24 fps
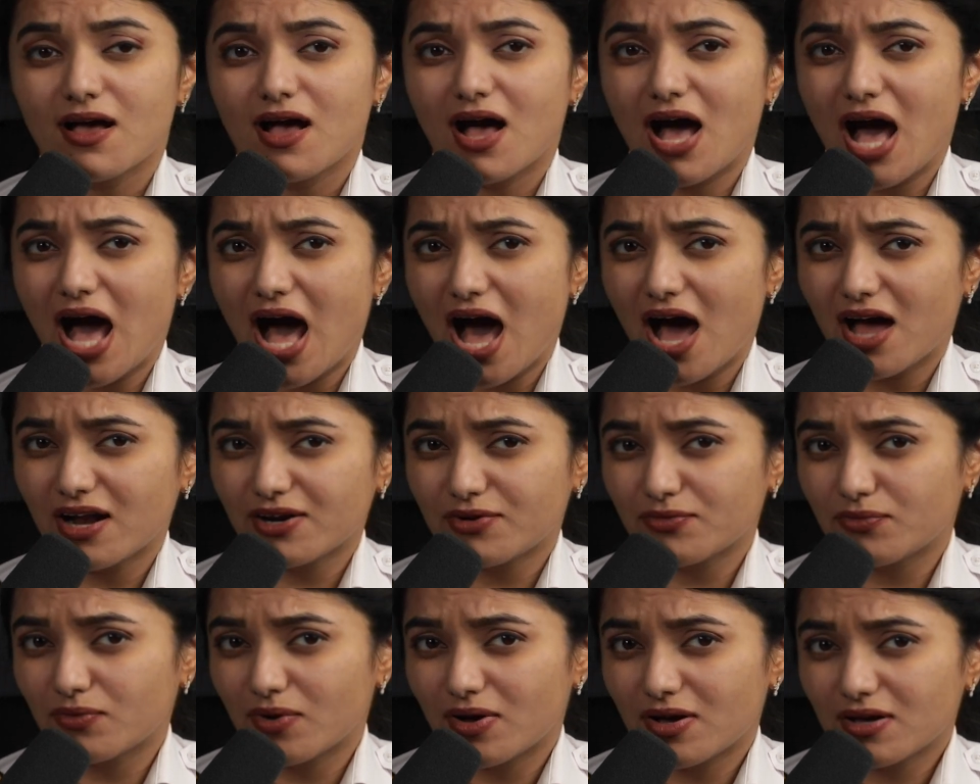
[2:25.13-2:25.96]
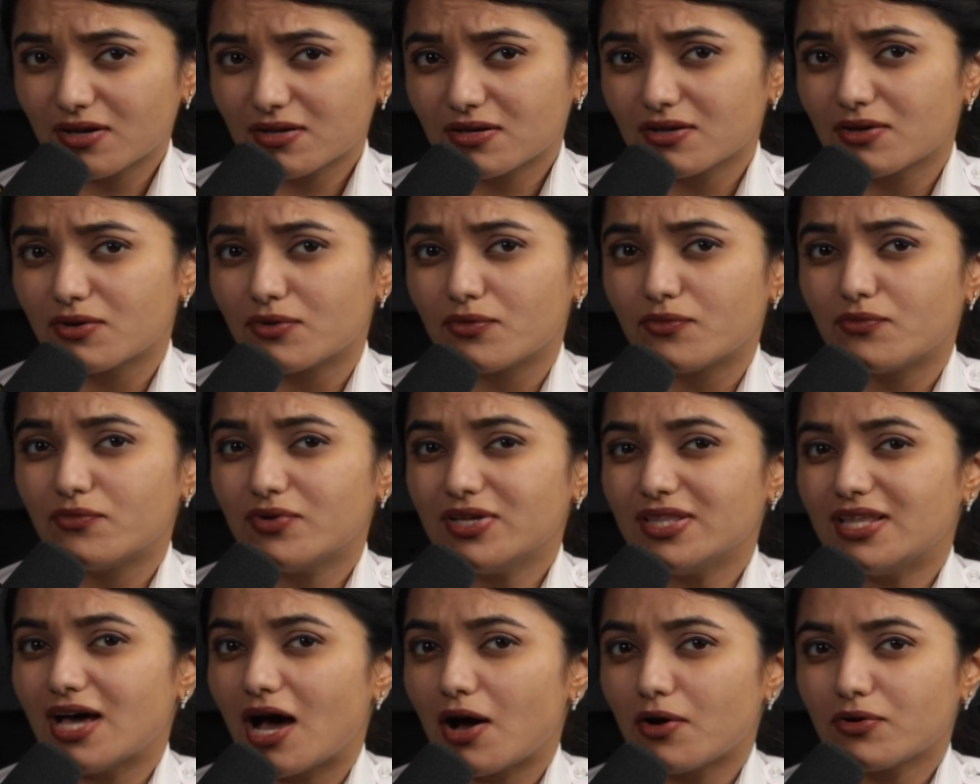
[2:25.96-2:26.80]
Hard work
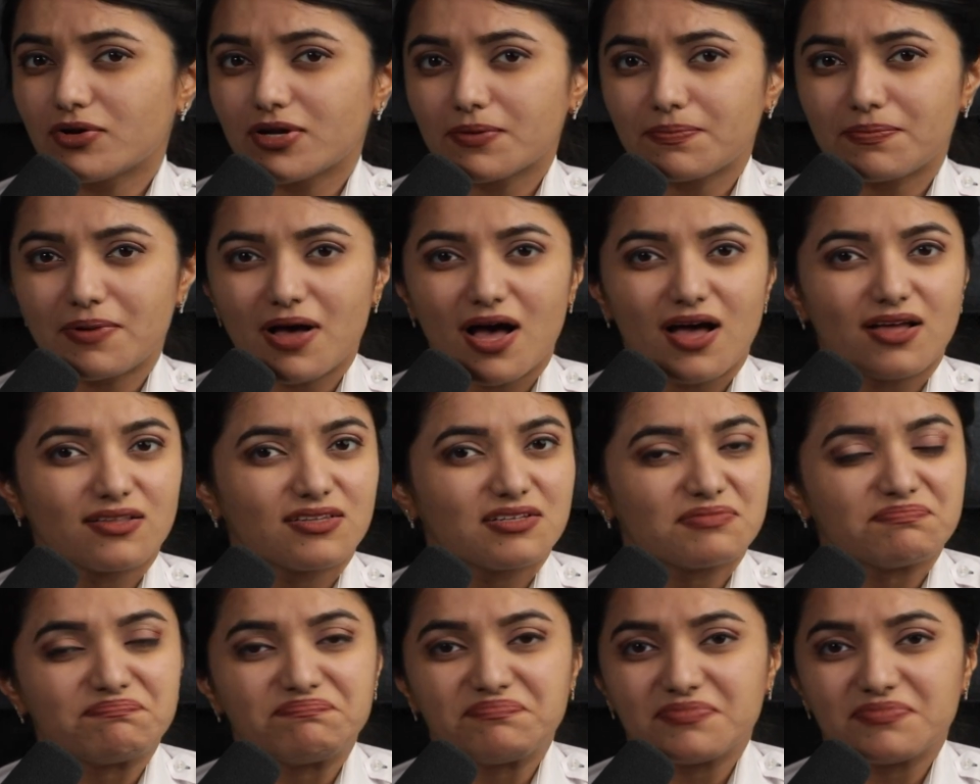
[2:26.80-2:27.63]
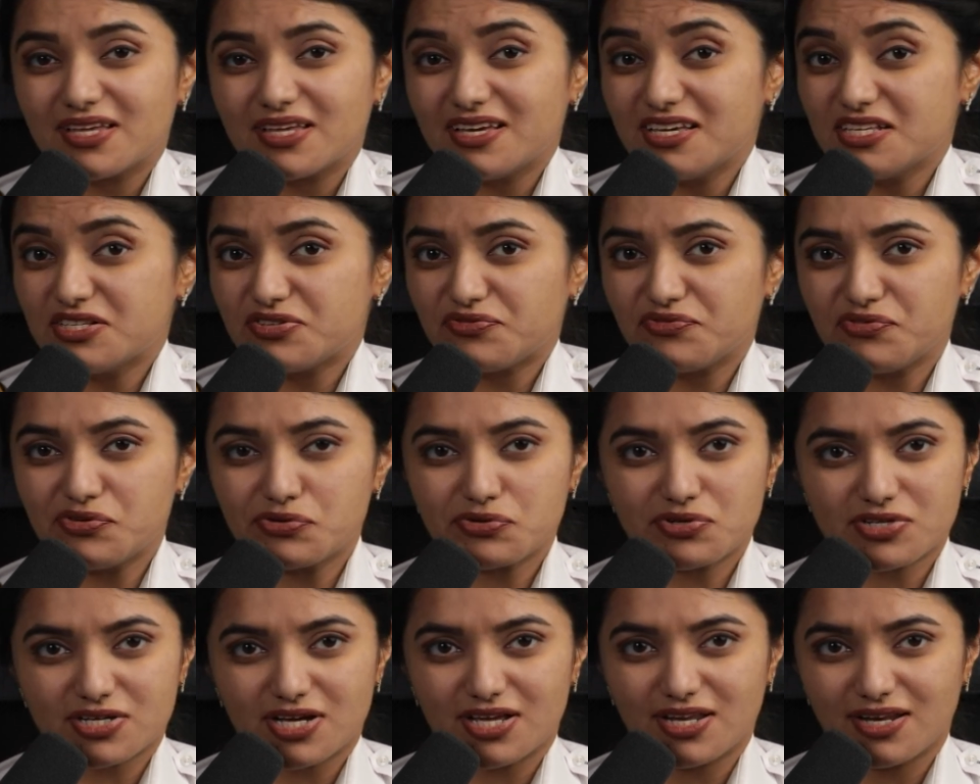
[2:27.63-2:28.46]
without a path is
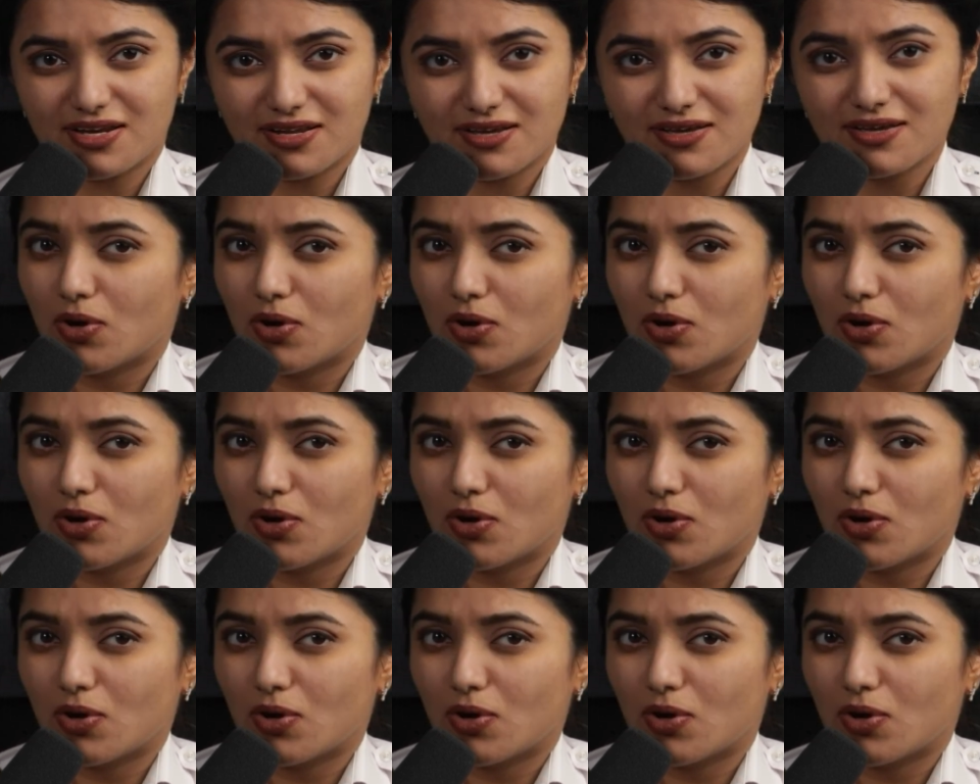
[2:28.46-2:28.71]
futile.